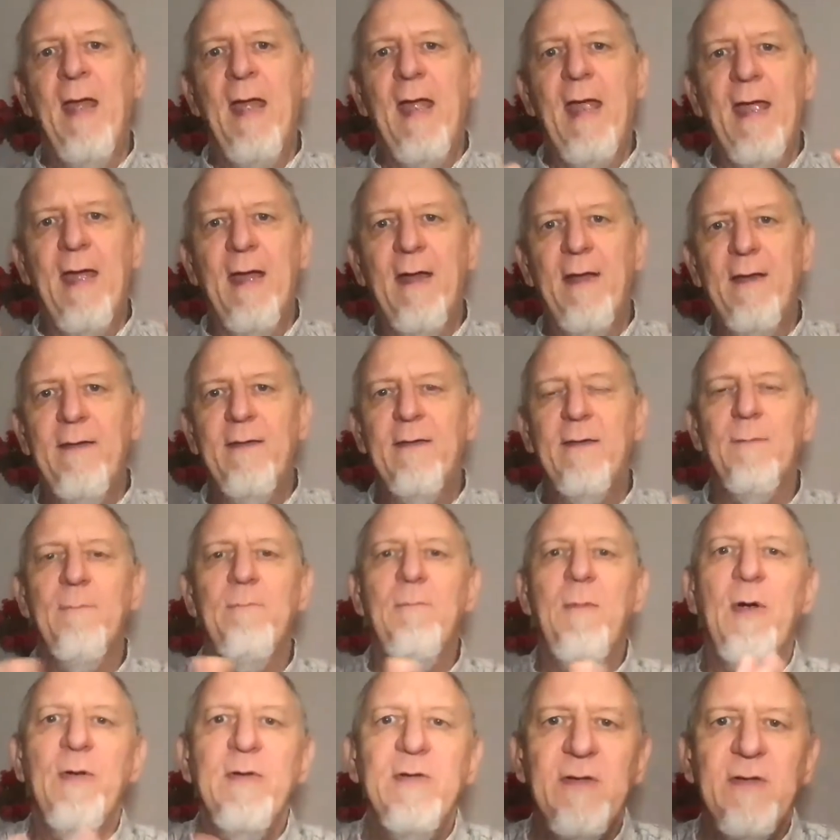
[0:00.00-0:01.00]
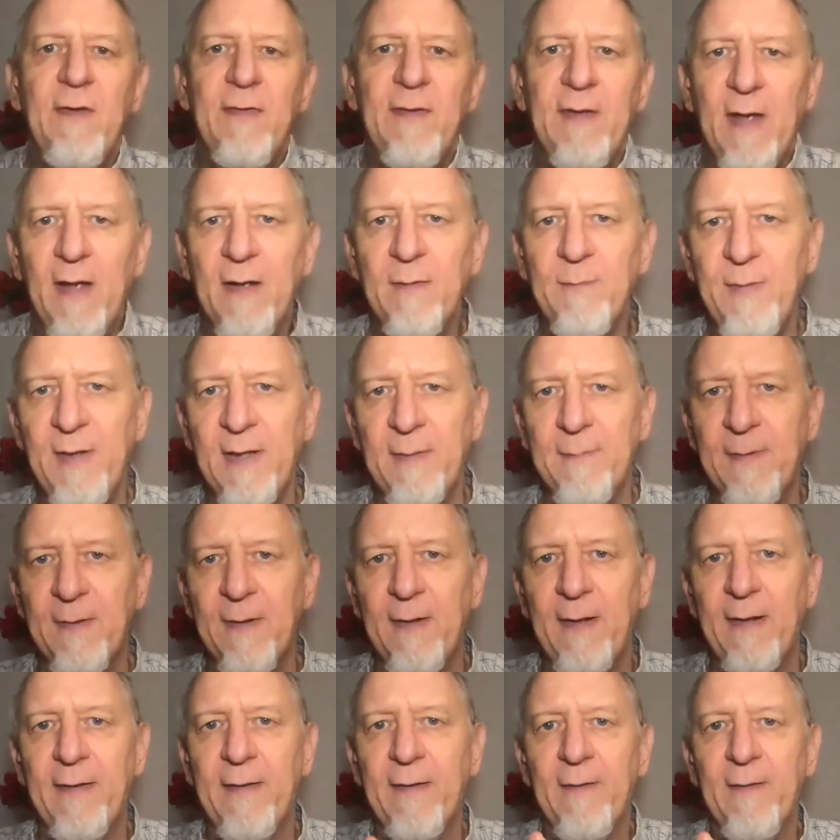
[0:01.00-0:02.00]
And most of the young people
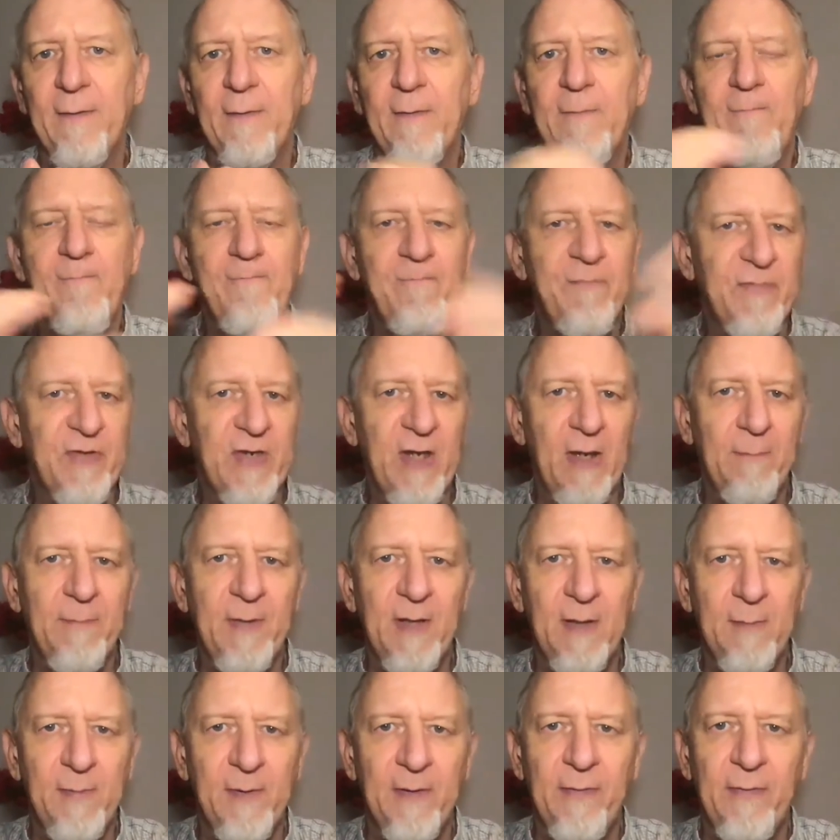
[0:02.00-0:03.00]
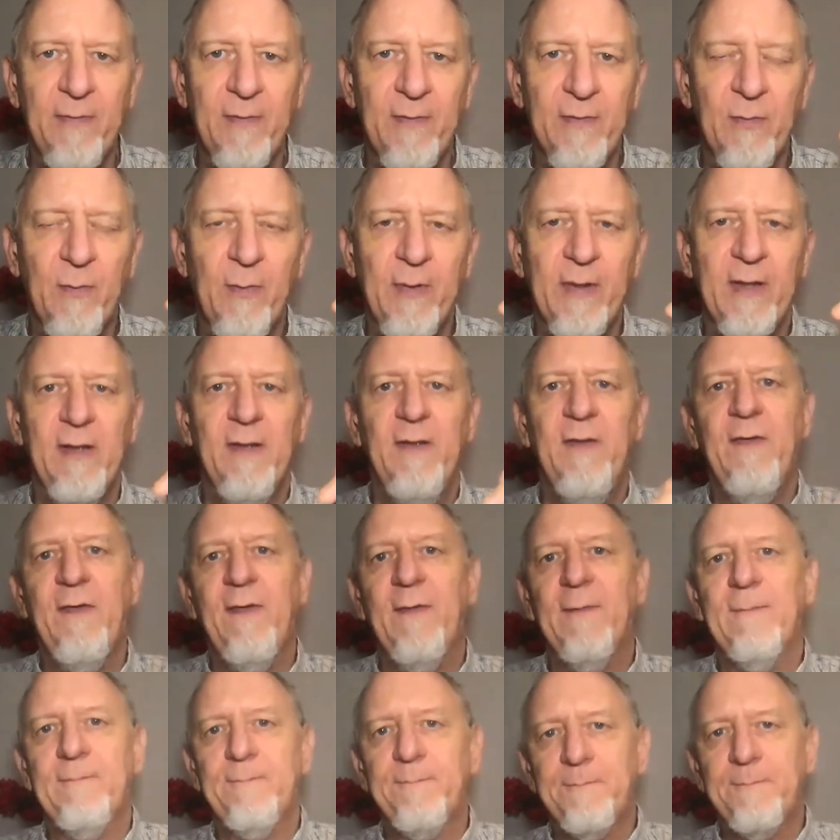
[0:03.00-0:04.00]
I know, say people in their 20s,
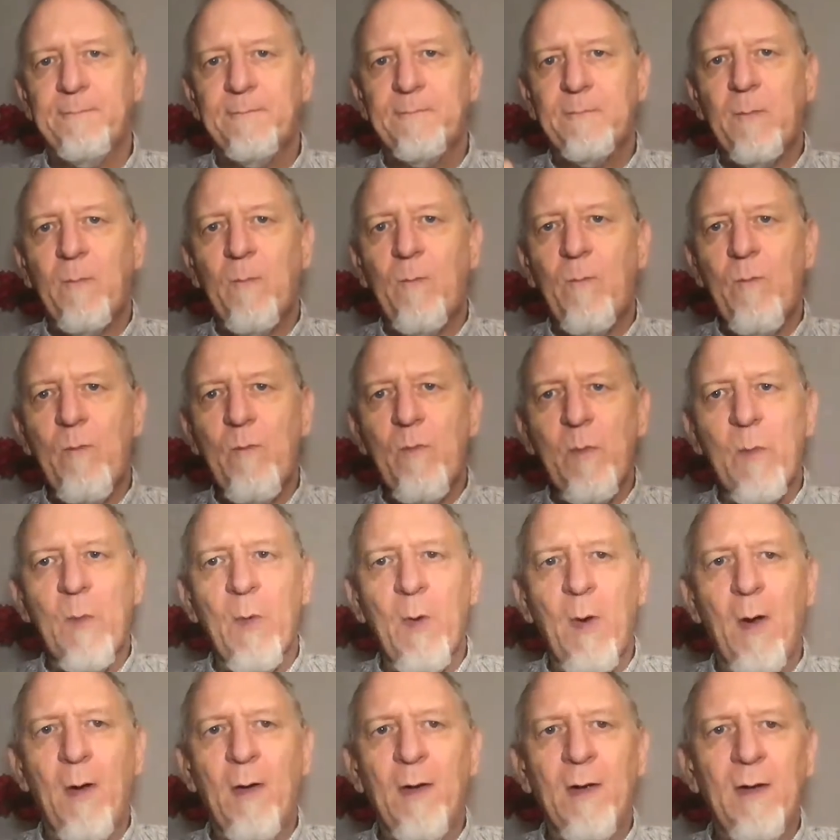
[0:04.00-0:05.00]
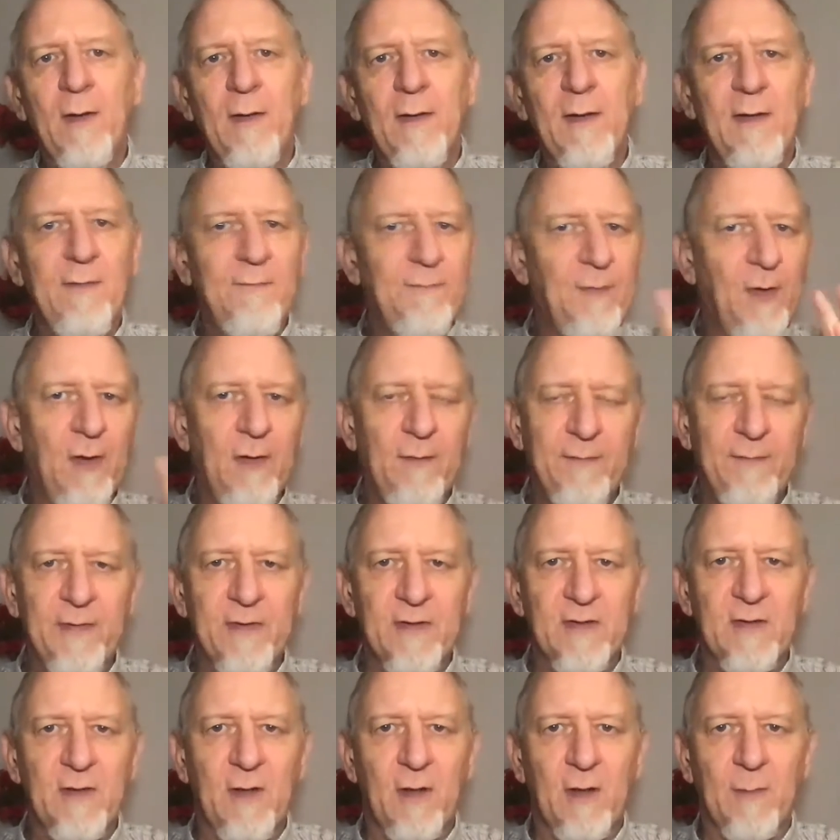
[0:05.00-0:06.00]
are involved in
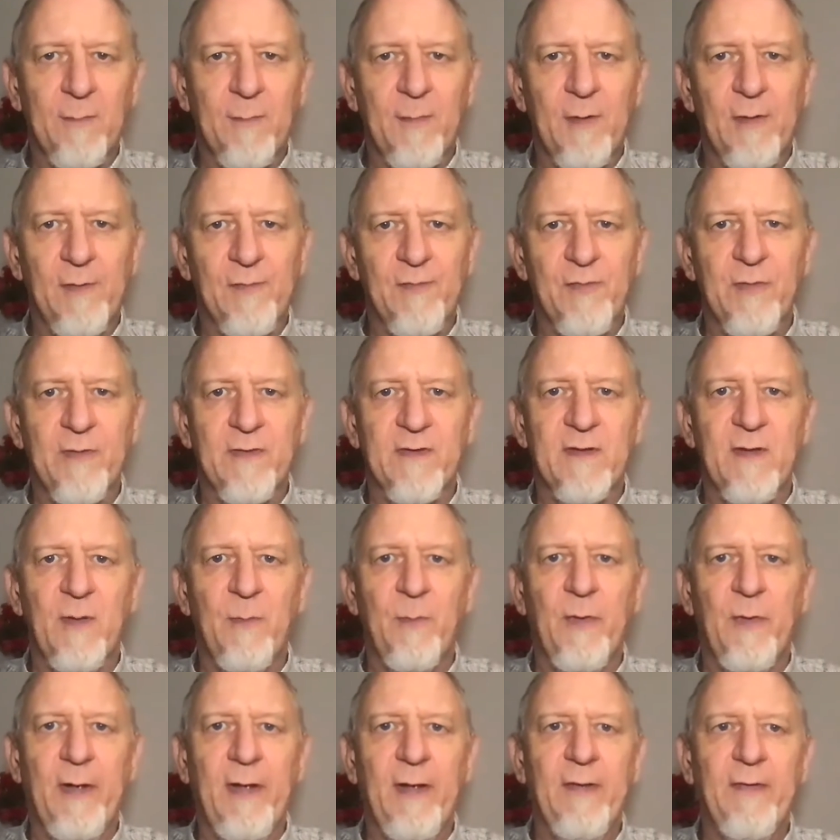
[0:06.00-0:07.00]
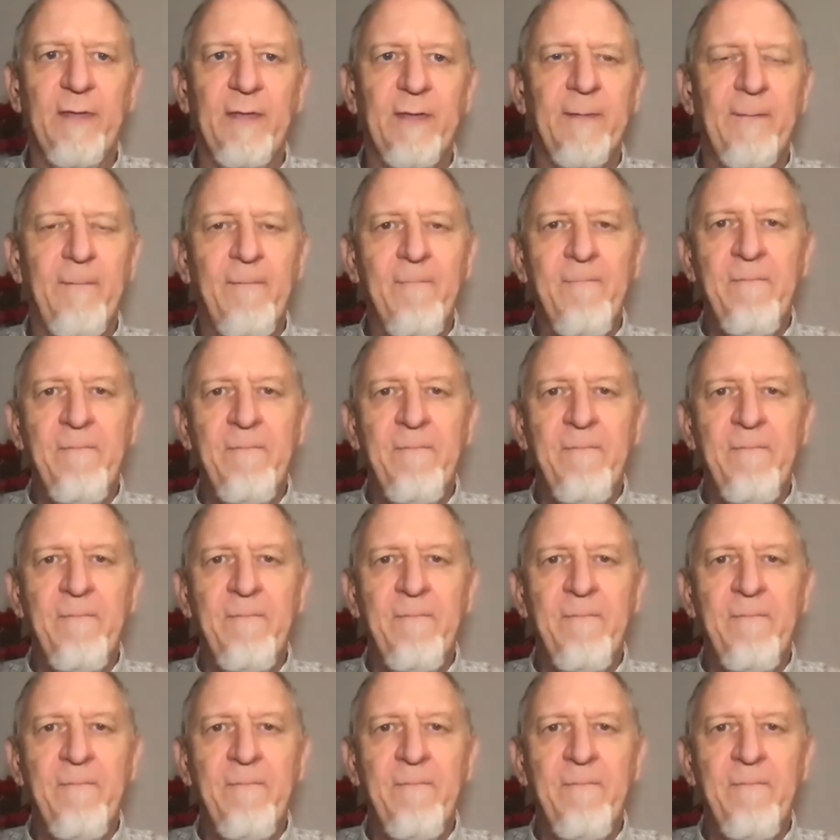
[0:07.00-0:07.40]
startup culture in some ways.